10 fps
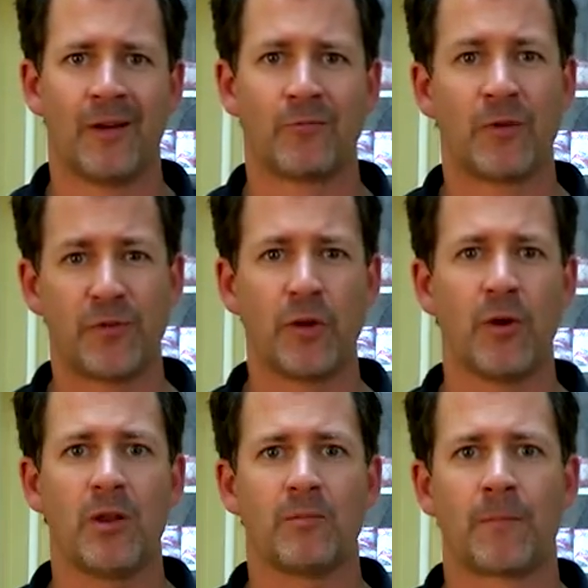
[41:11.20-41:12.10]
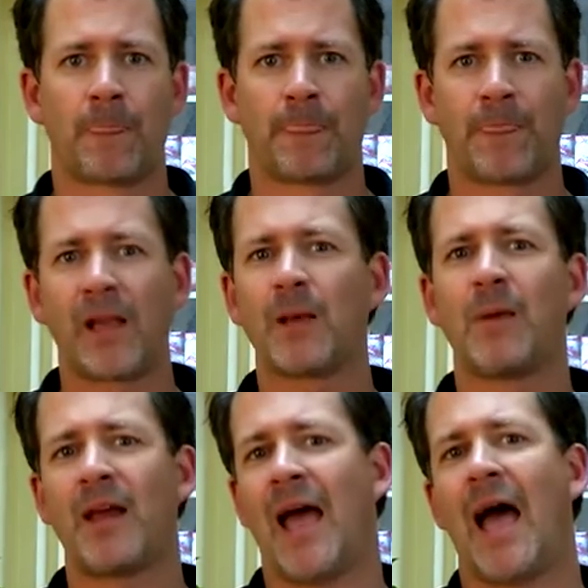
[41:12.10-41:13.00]
Review it. Think
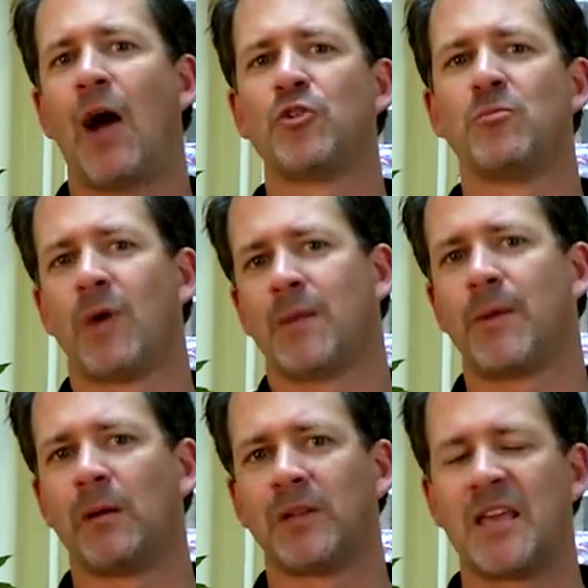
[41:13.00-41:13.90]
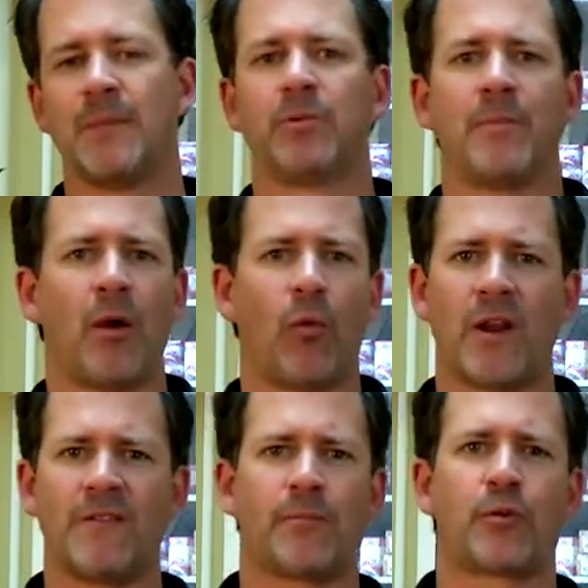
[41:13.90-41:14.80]
about how you might be able to implement
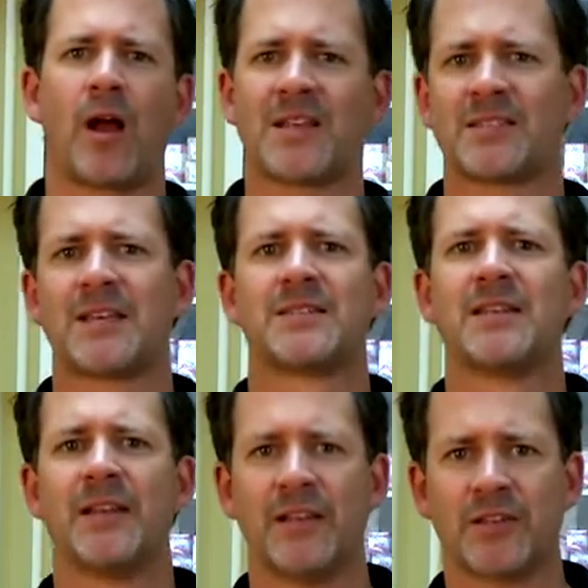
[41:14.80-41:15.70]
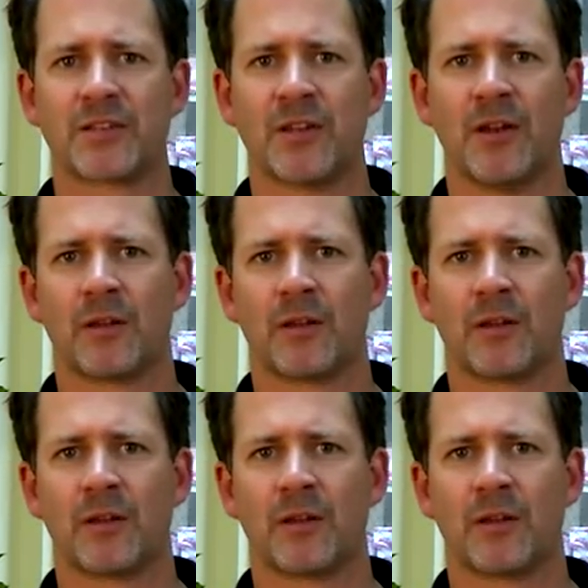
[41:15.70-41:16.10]
whatever process it is.